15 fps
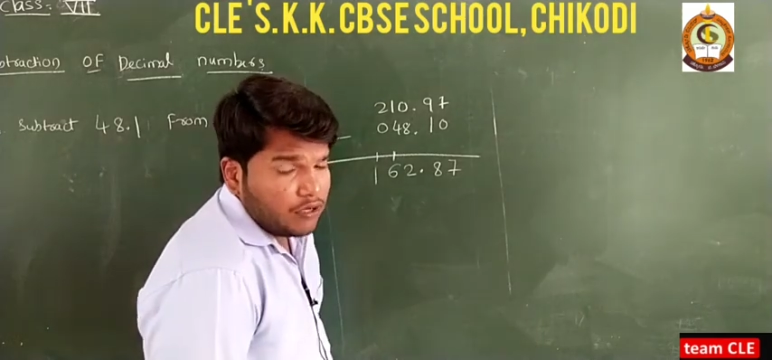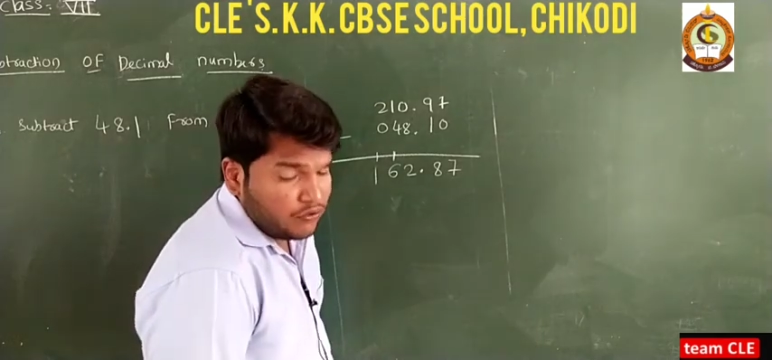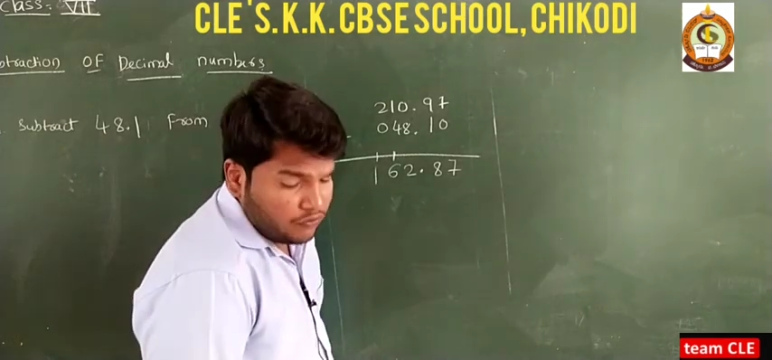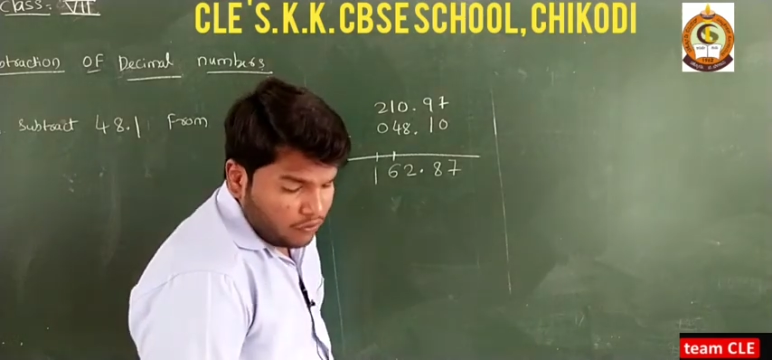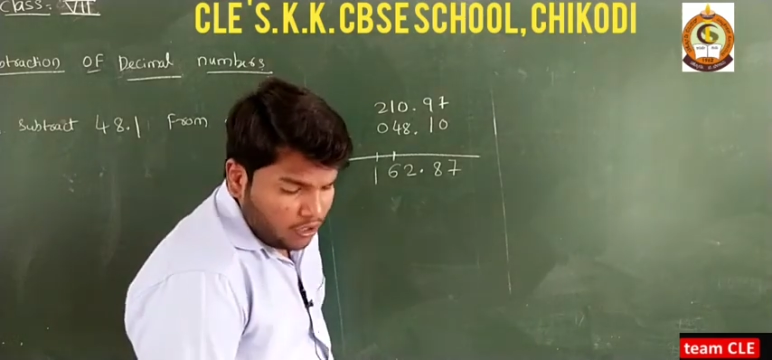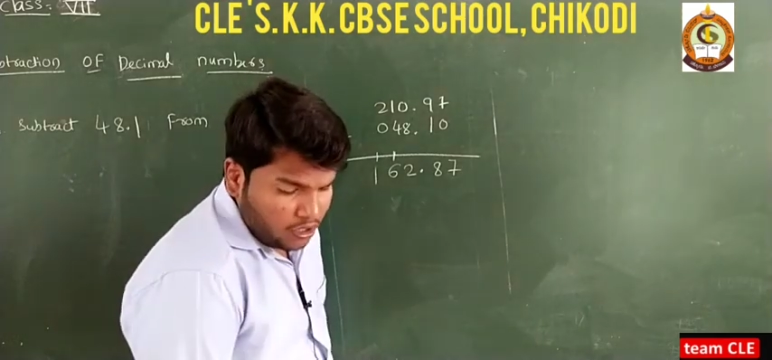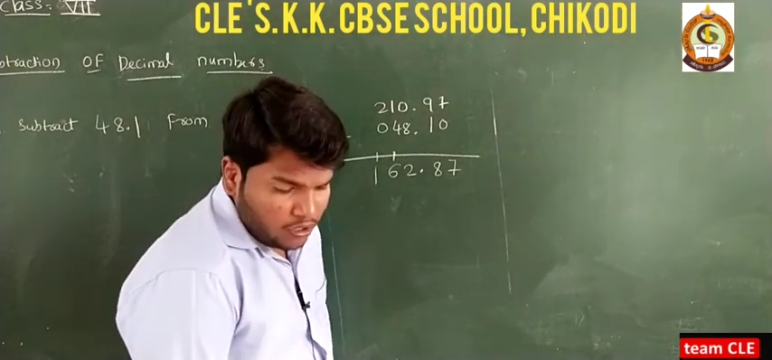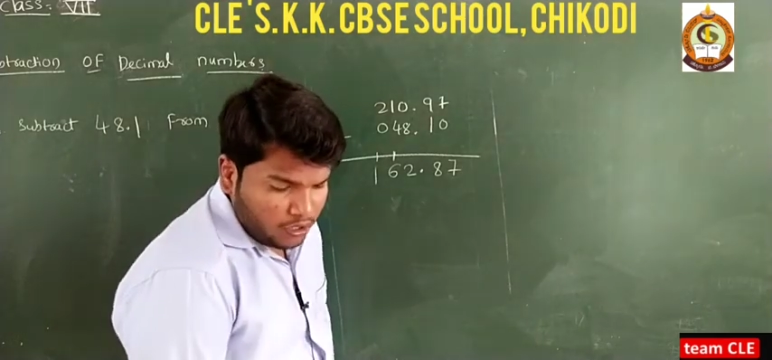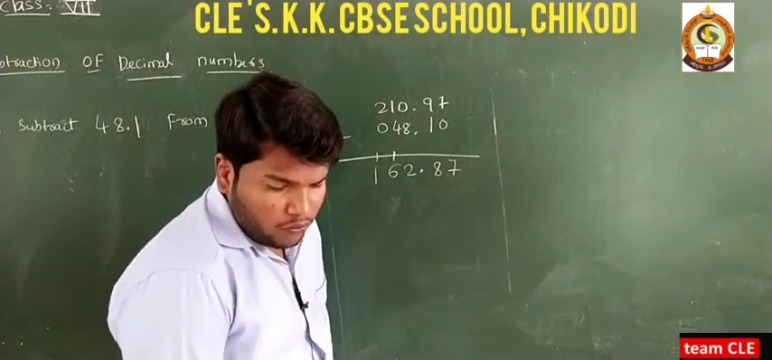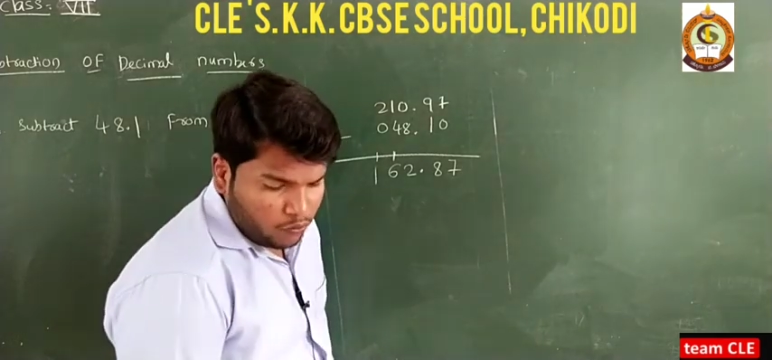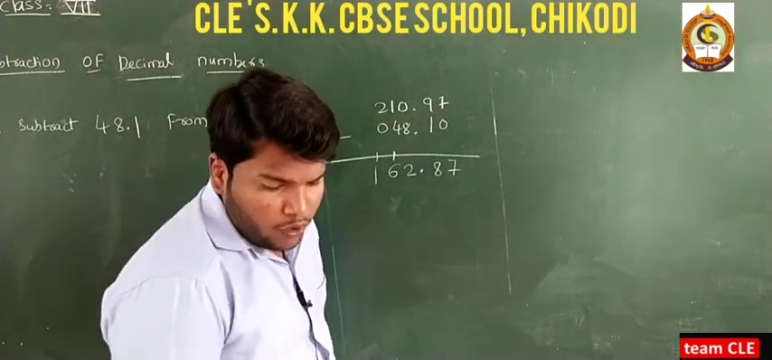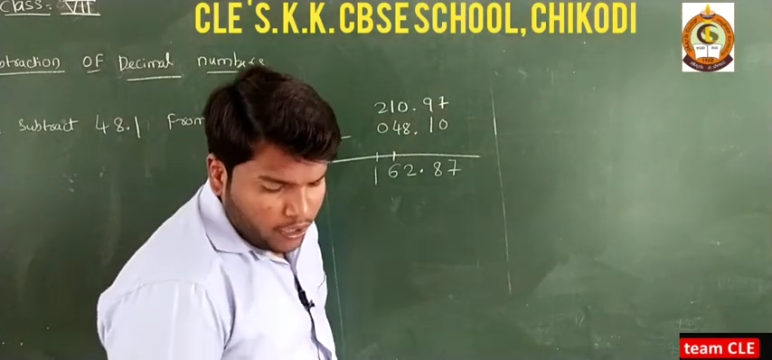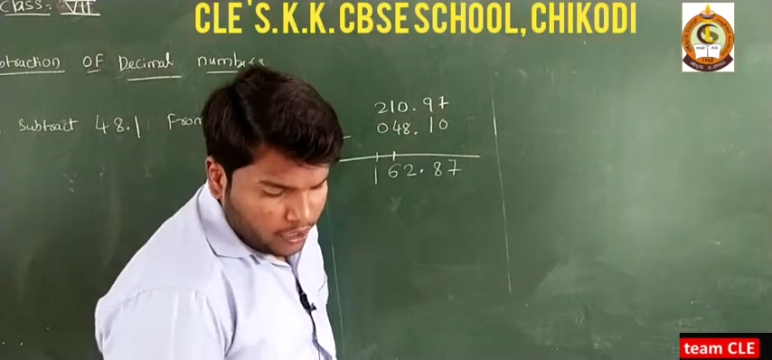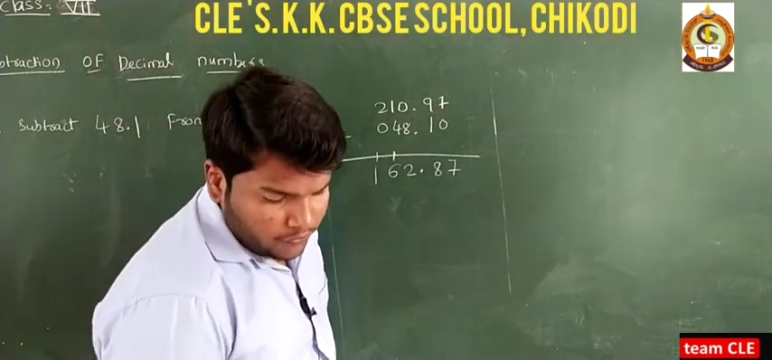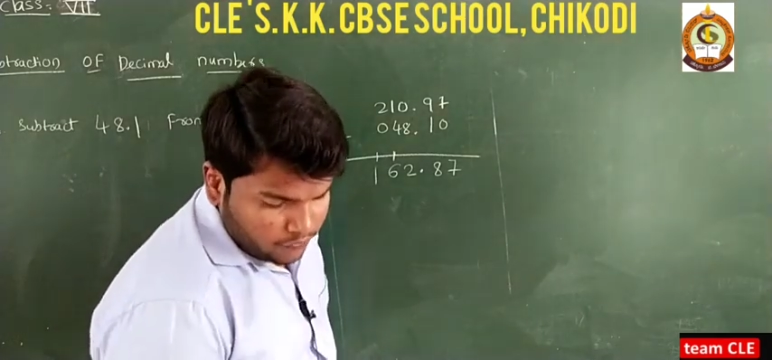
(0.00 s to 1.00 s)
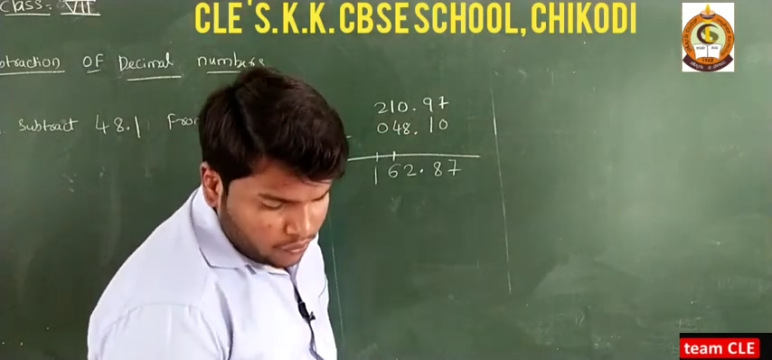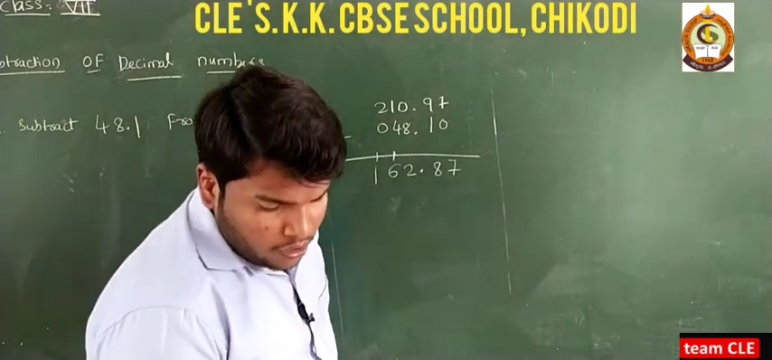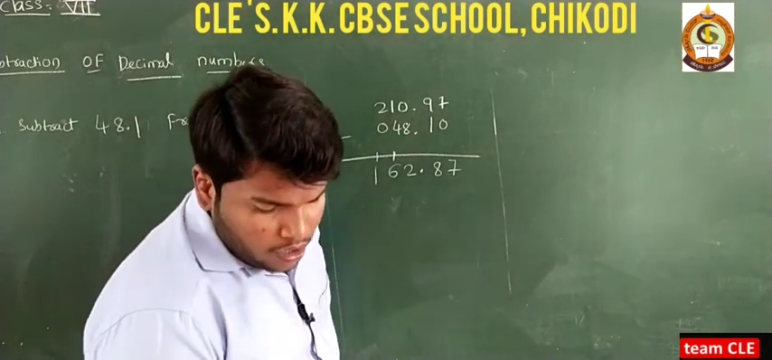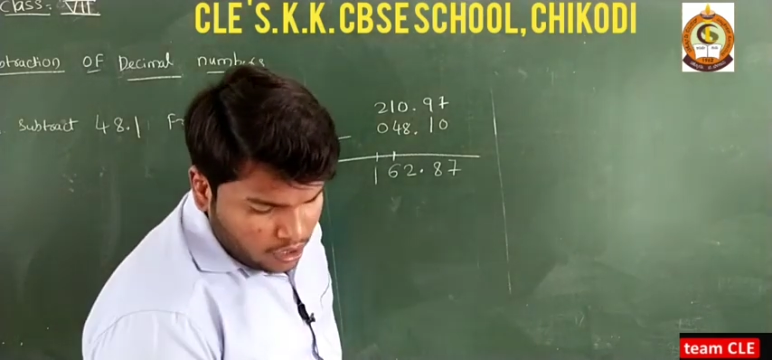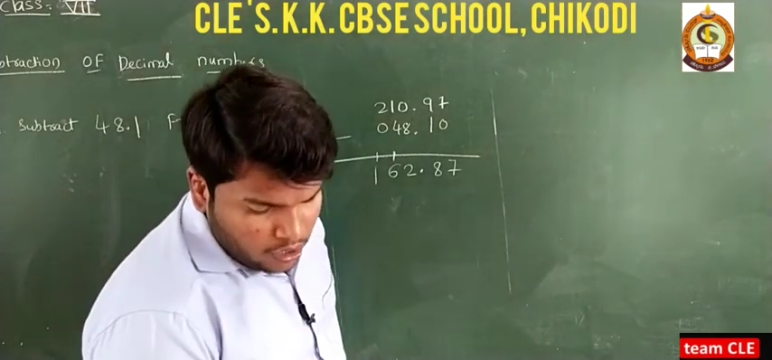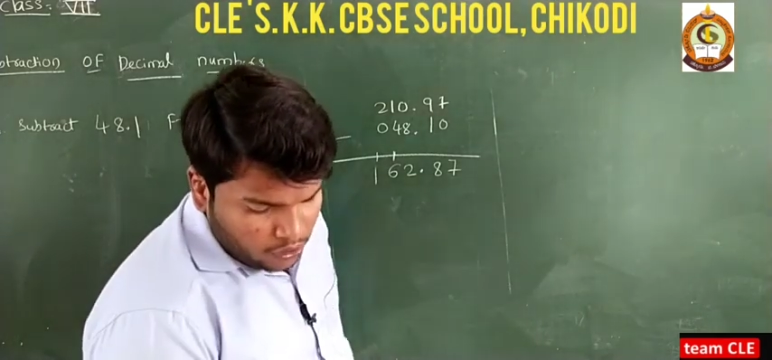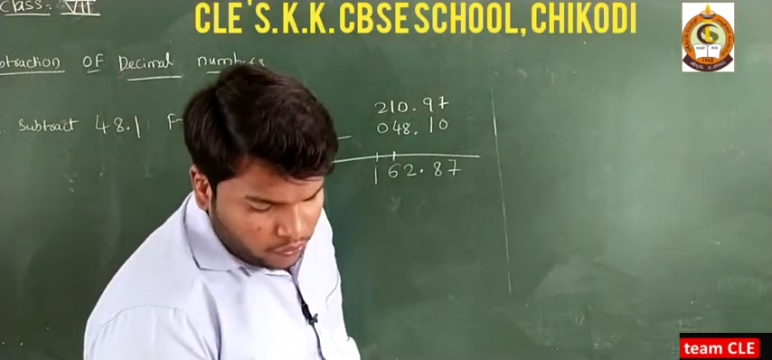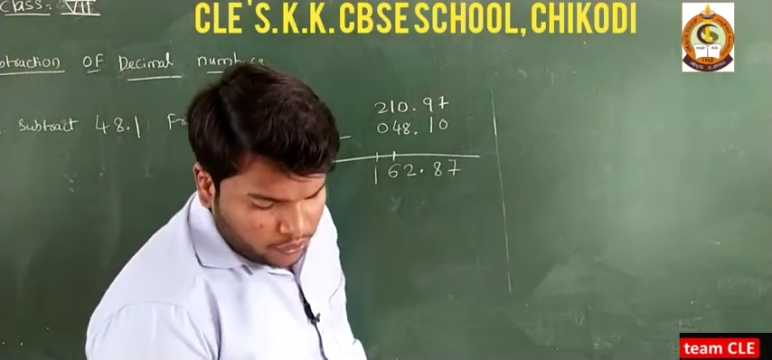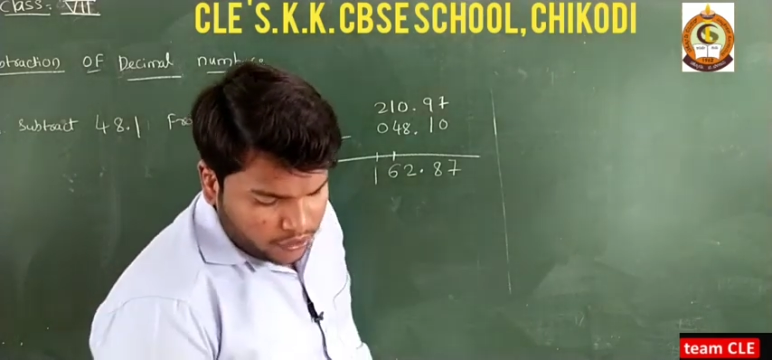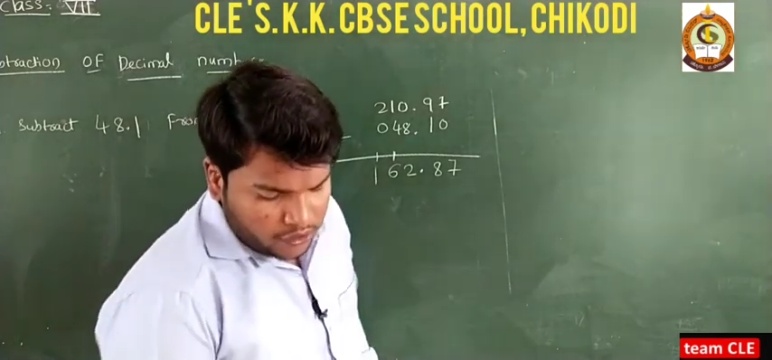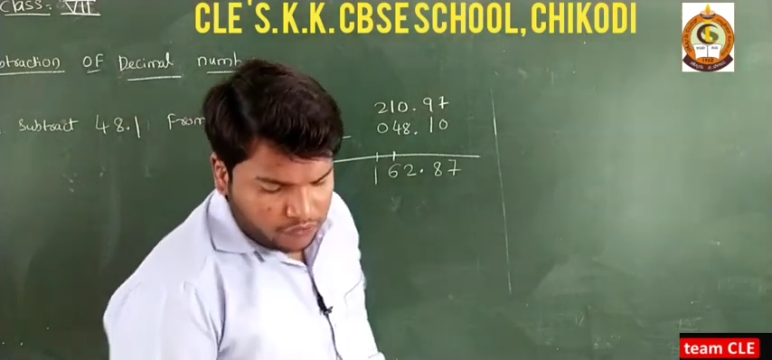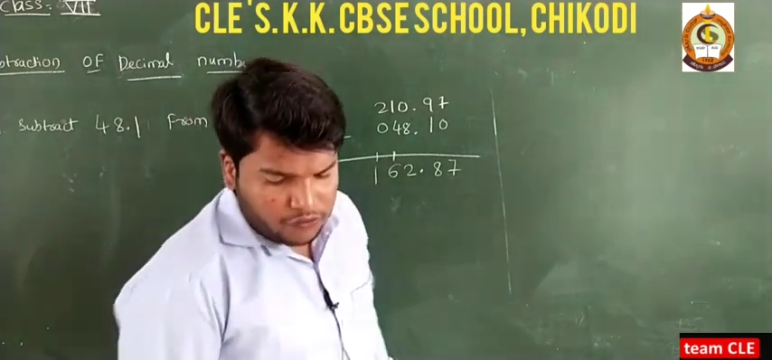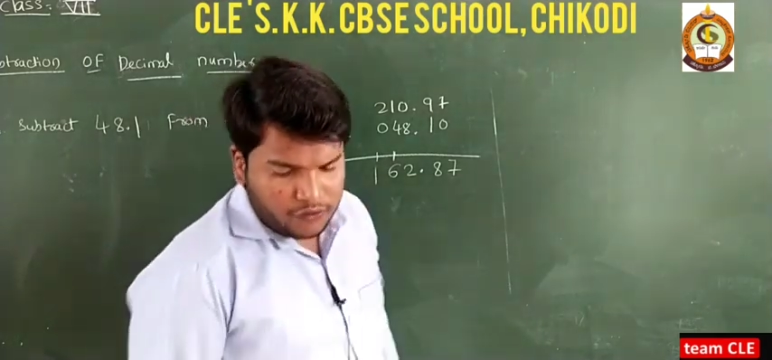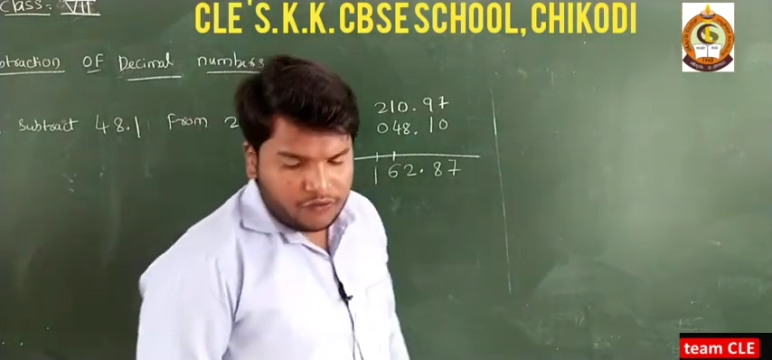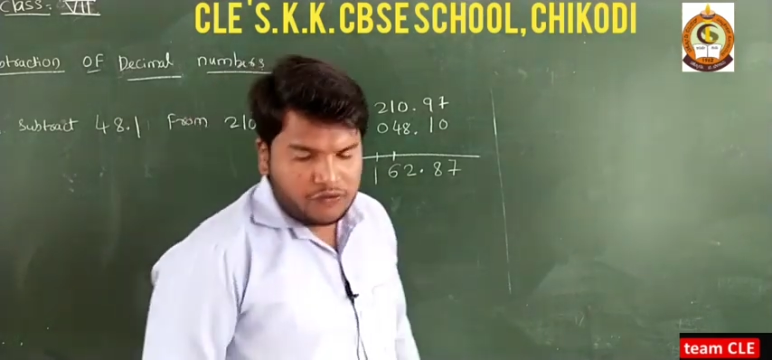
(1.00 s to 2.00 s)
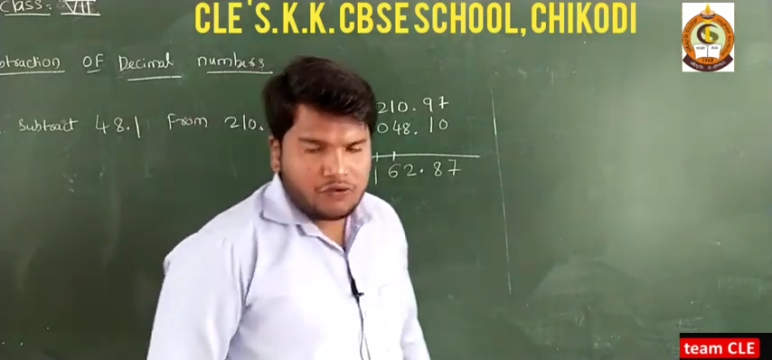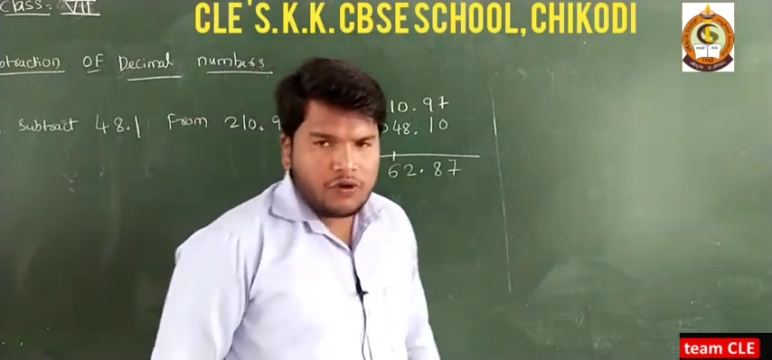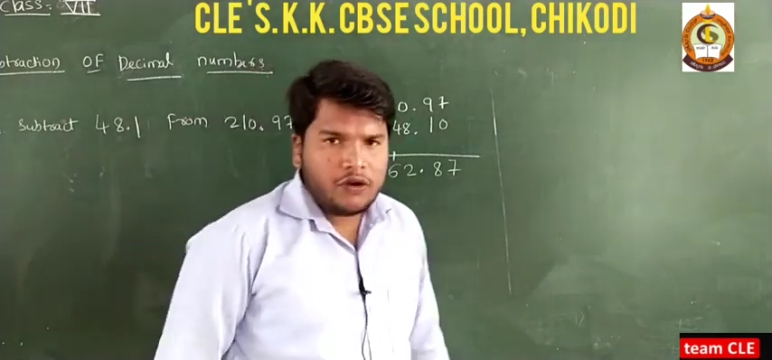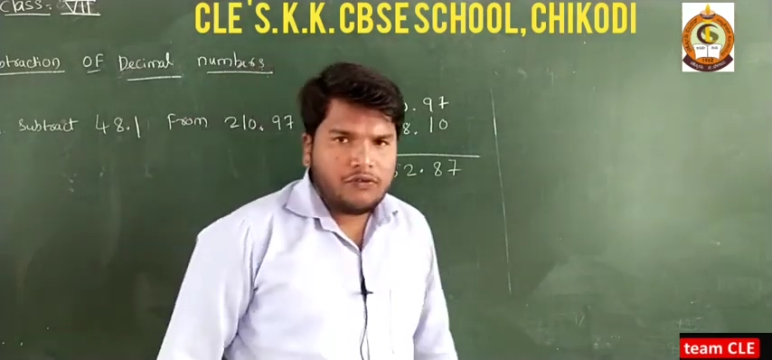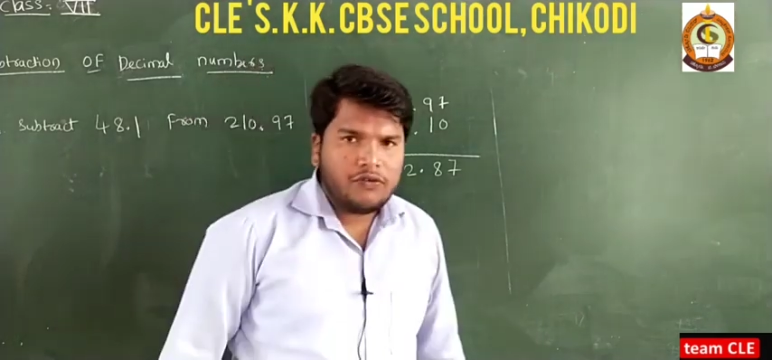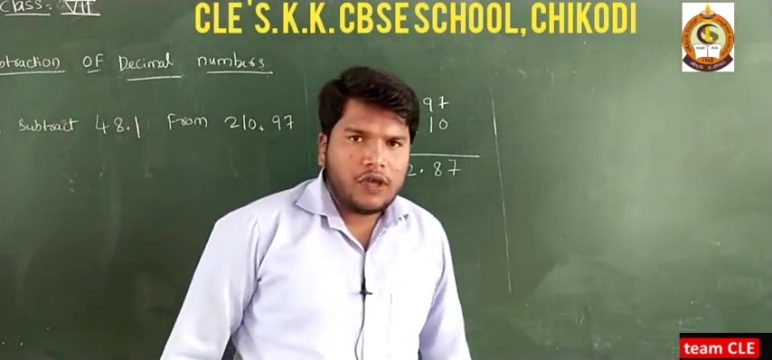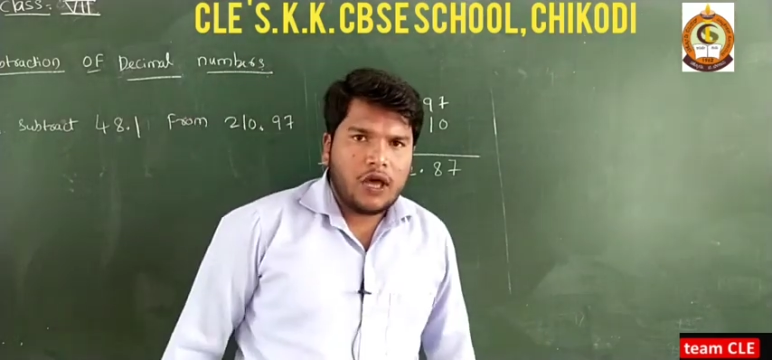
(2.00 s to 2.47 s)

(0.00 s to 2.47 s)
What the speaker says: is your required answer. Okay, dear students,